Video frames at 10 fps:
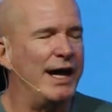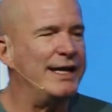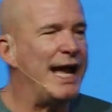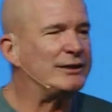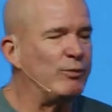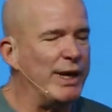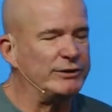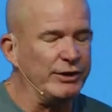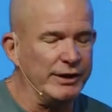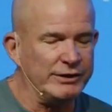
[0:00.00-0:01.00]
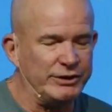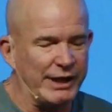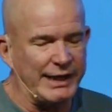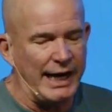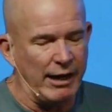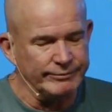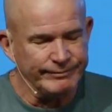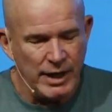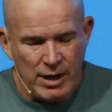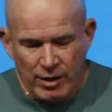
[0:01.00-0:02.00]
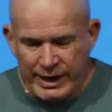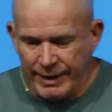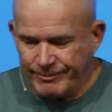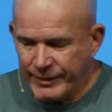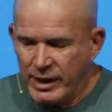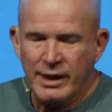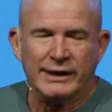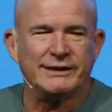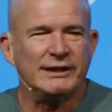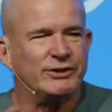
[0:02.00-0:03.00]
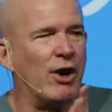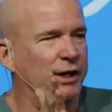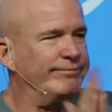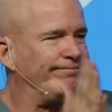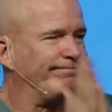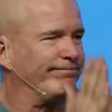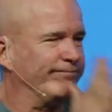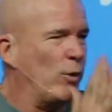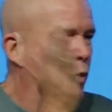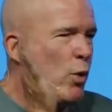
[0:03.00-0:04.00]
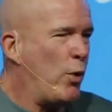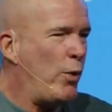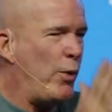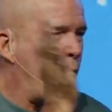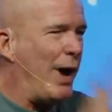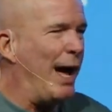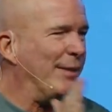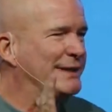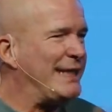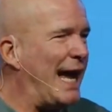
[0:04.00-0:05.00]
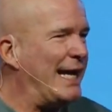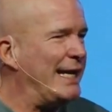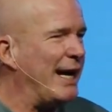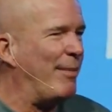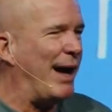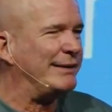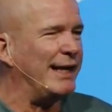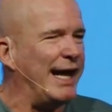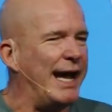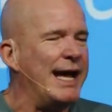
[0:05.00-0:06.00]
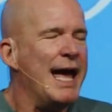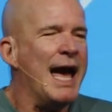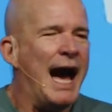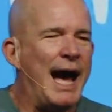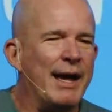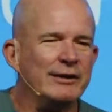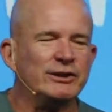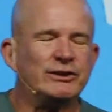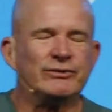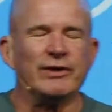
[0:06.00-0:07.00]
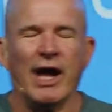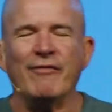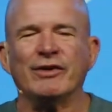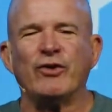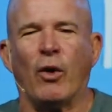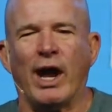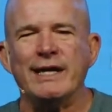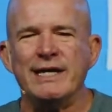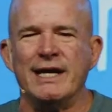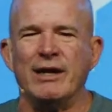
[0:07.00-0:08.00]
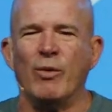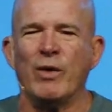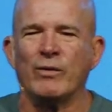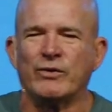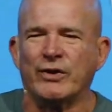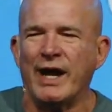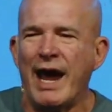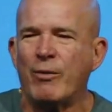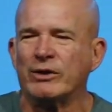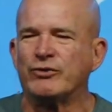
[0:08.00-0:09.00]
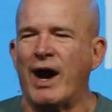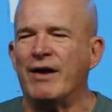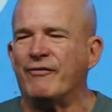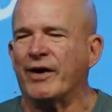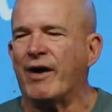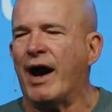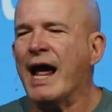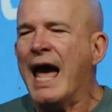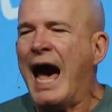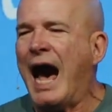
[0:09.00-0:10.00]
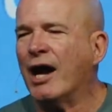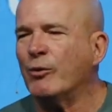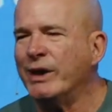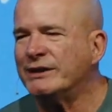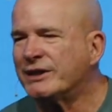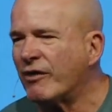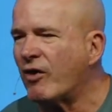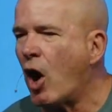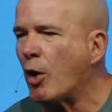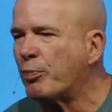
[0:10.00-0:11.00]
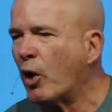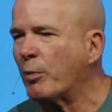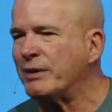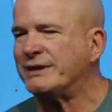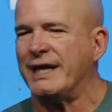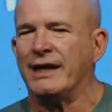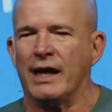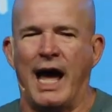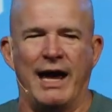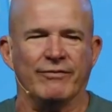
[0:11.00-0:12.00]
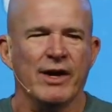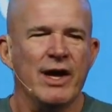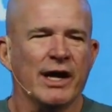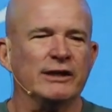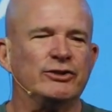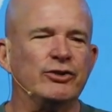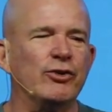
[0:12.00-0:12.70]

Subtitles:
next week, so you get to check that out. Okay, let's get started. I'm excited about today. I just love this whole idea that we're trying to figure out, how do we discover our purpose in life? Because